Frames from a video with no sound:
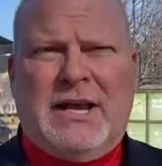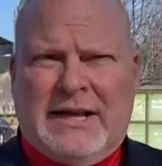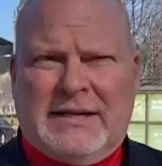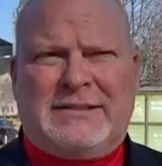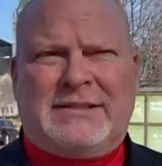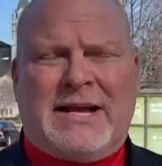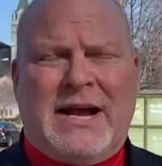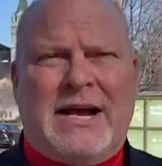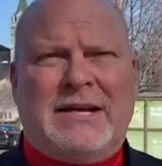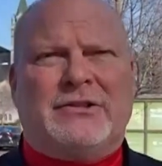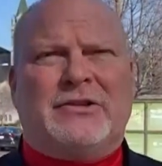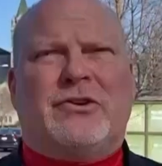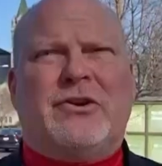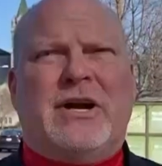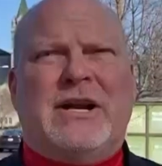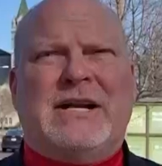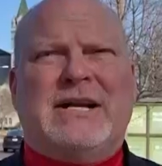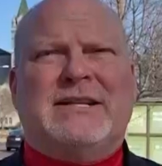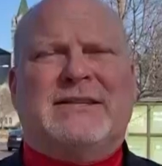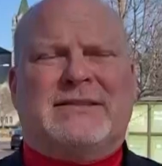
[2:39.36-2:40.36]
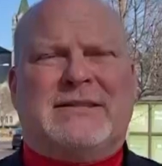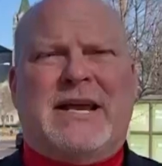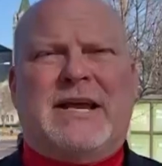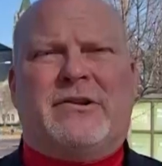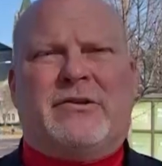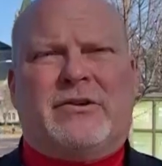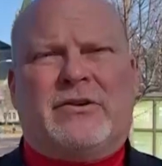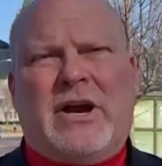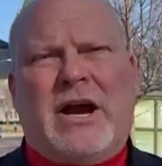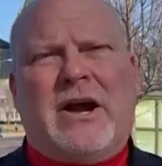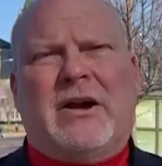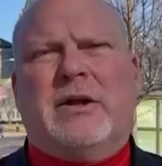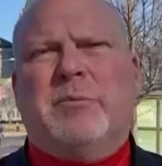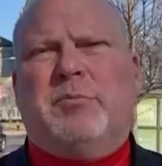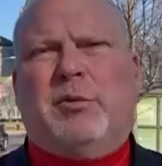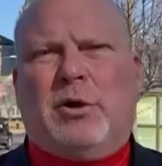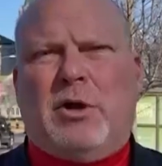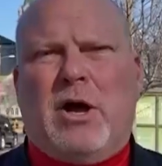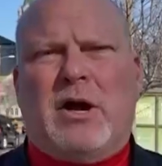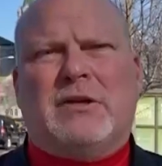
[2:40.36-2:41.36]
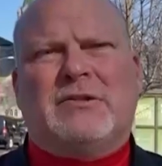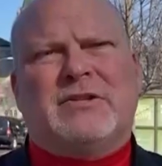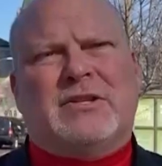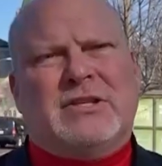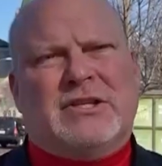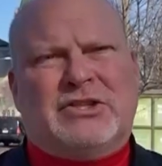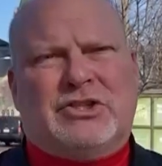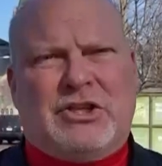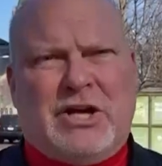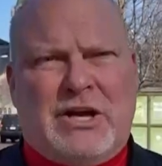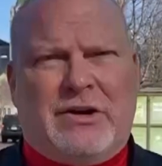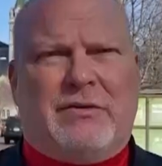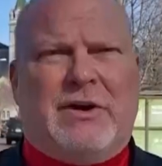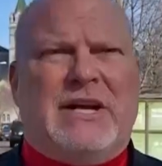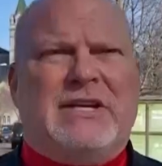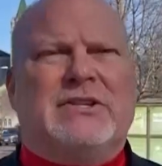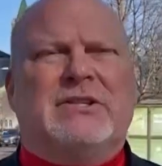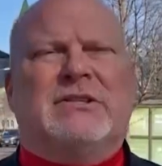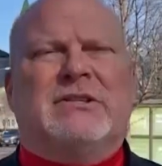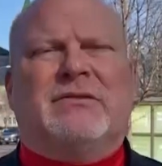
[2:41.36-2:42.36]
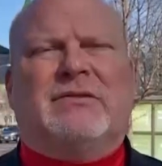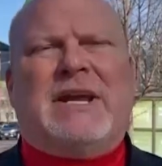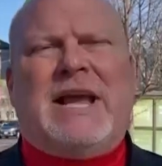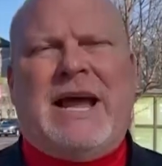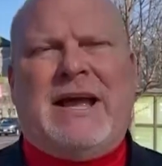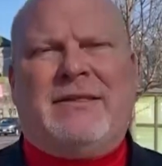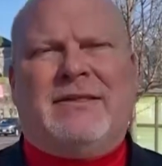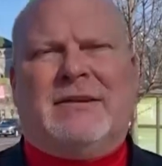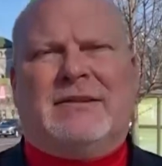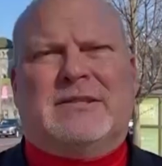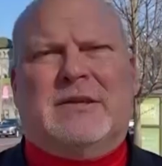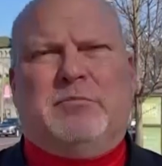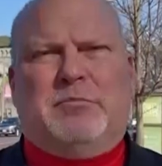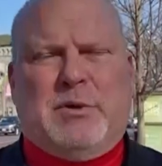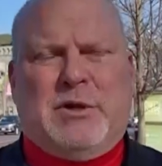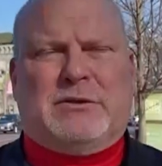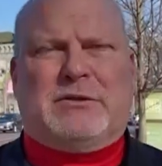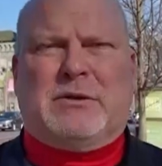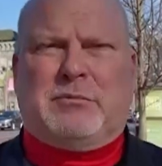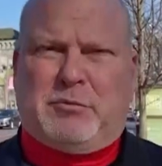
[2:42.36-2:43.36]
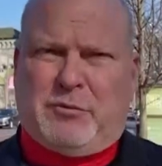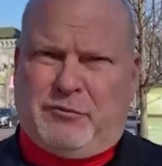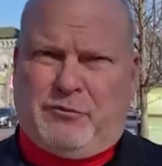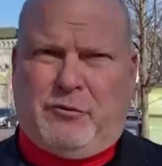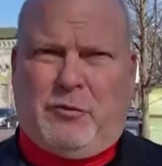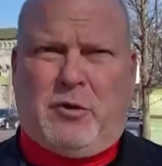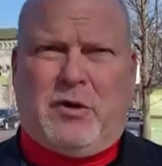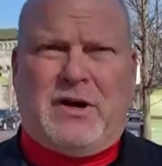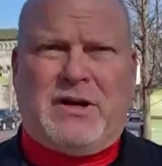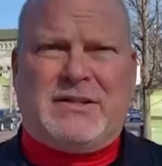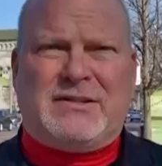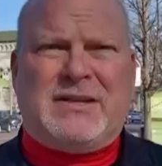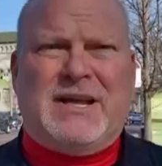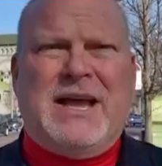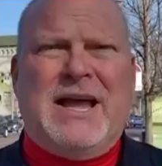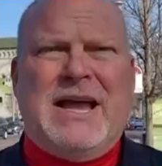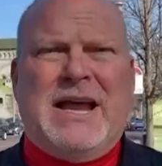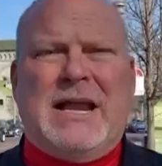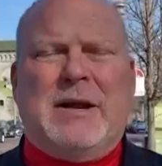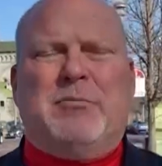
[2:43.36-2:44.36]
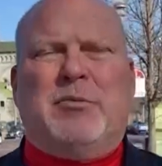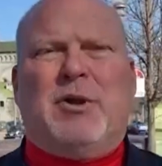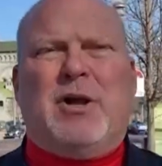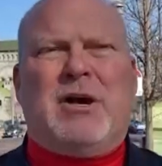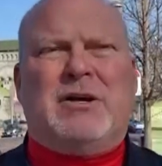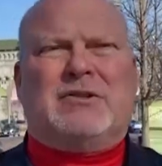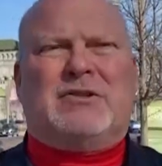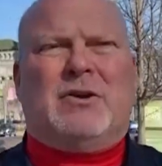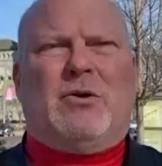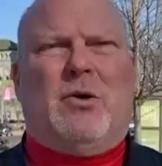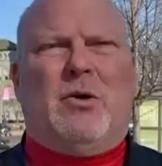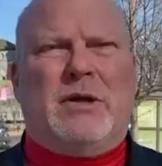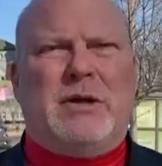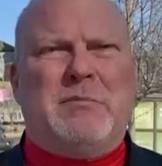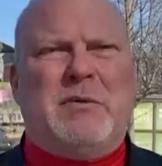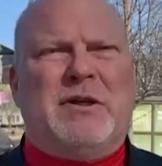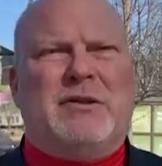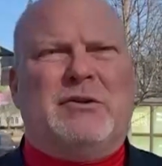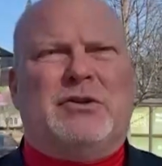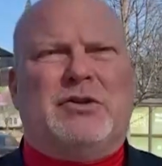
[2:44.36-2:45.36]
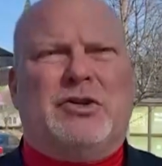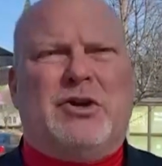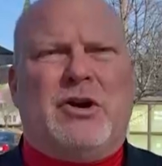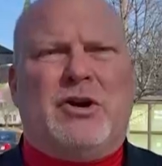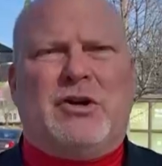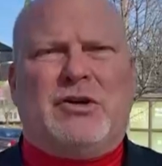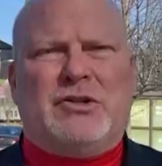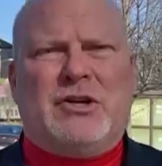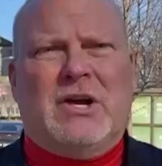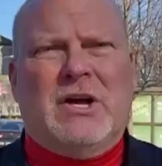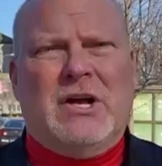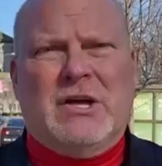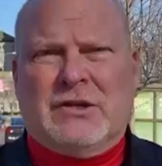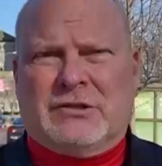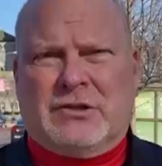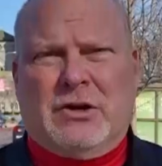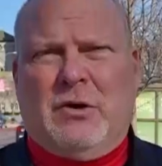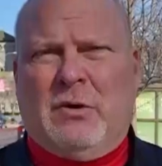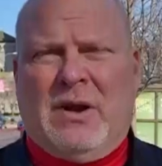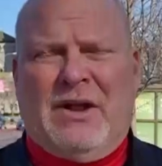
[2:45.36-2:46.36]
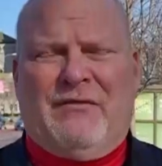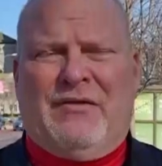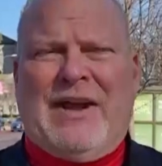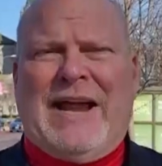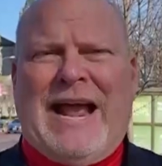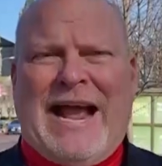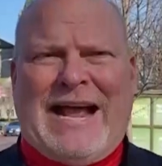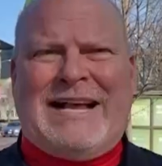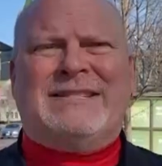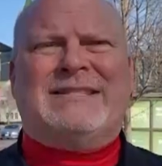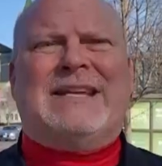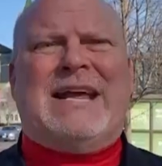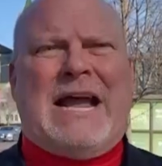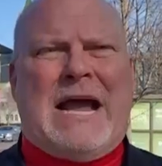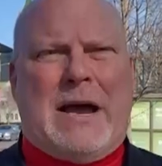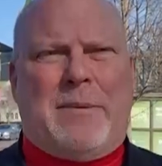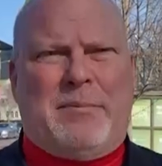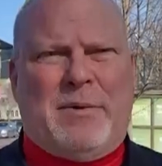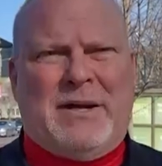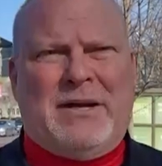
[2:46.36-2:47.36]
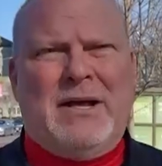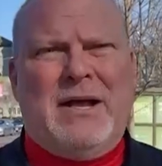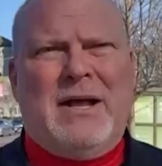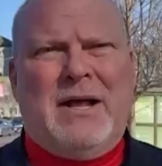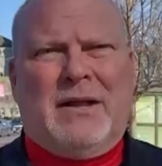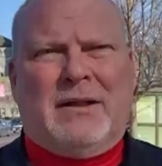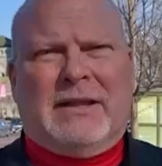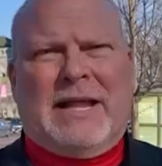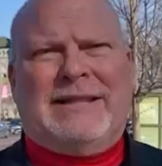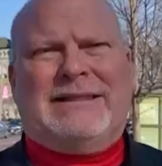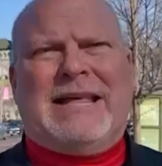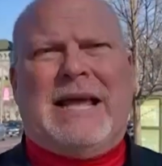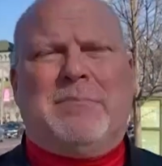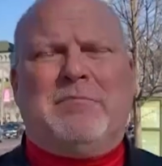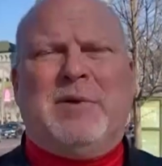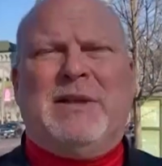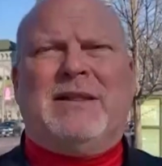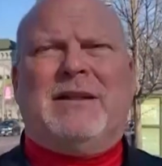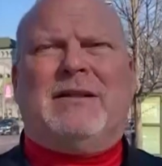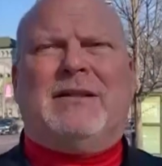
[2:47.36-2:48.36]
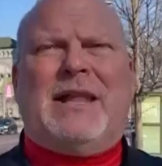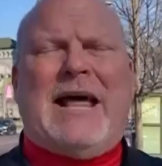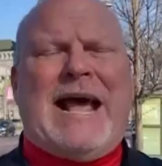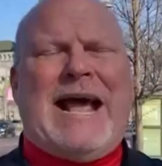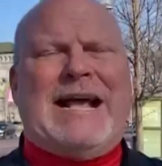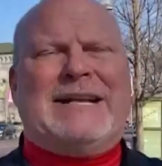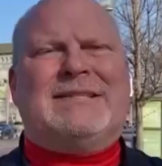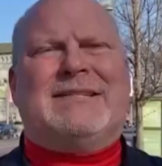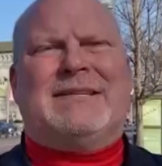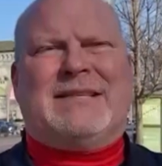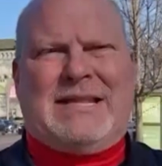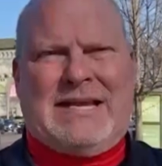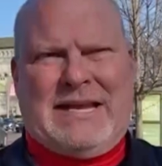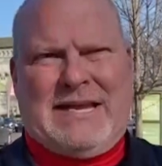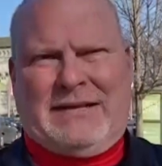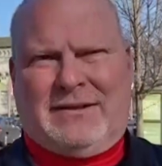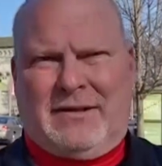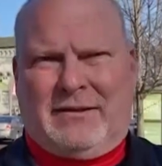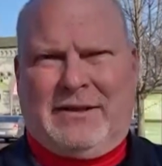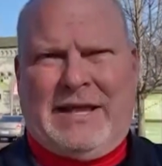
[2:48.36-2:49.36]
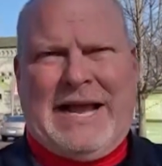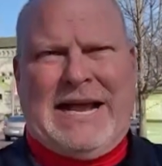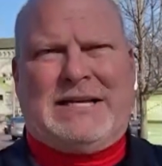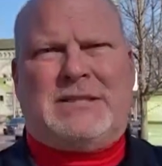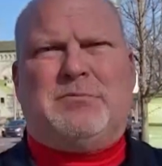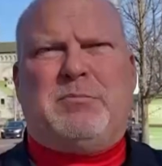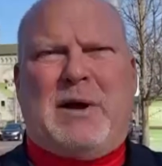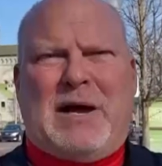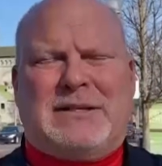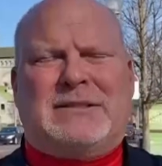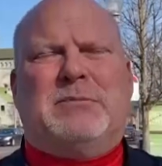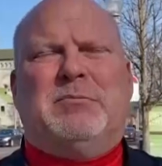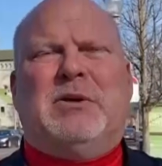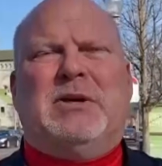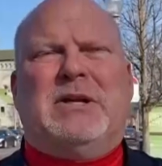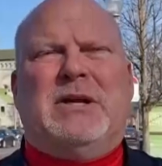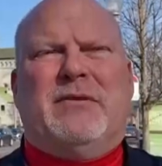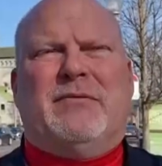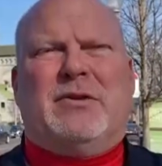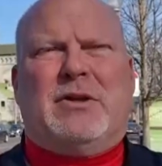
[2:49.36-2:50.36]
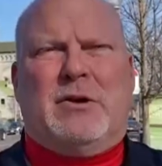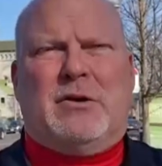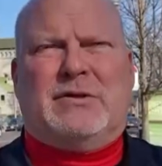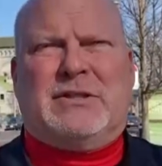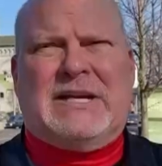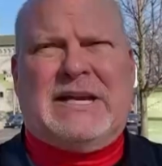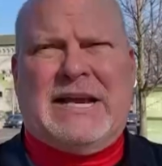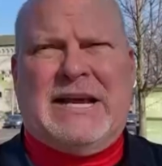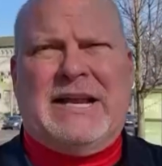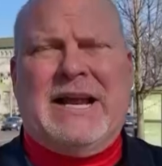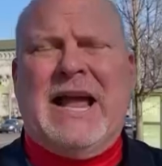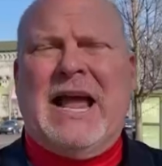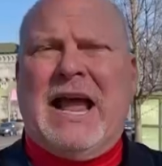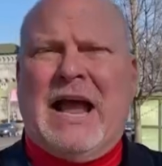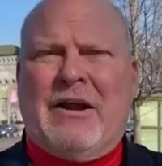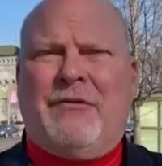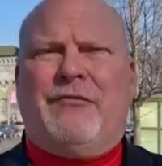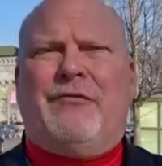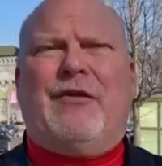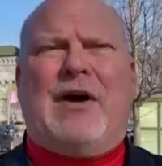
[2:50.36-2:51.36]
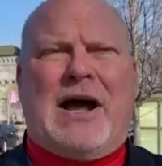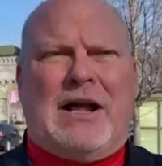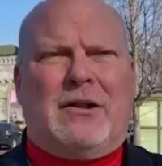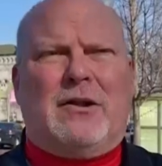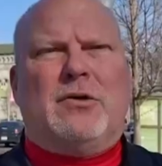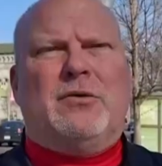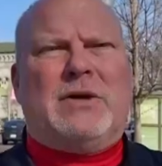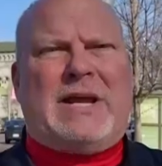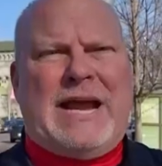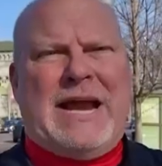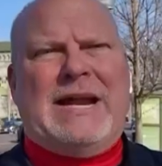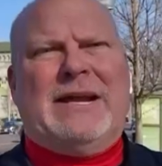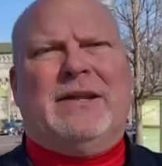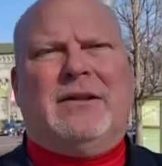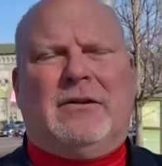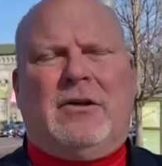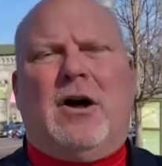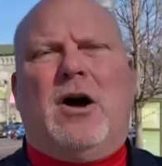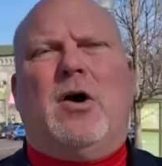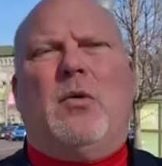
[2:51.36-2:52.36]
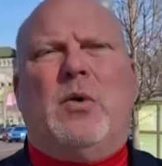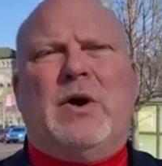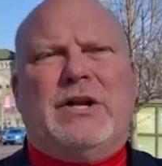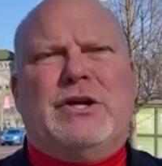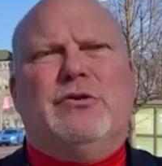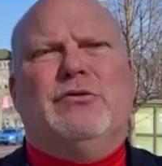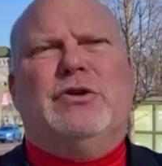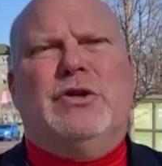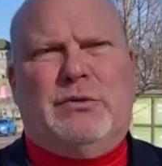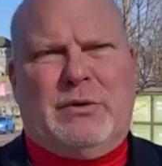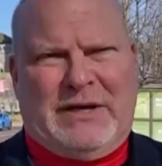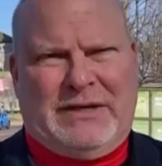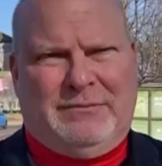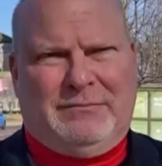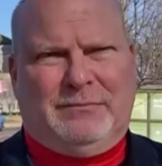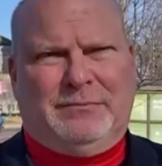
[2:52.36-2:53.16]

It's consecrated and sacred ground. It belongs to the generations of Catholics that built it before us, and it belongs to Holy Mother Church. So if it has to happen, let that be the last thing, the last possibility of closing it, and follow canon law when you do.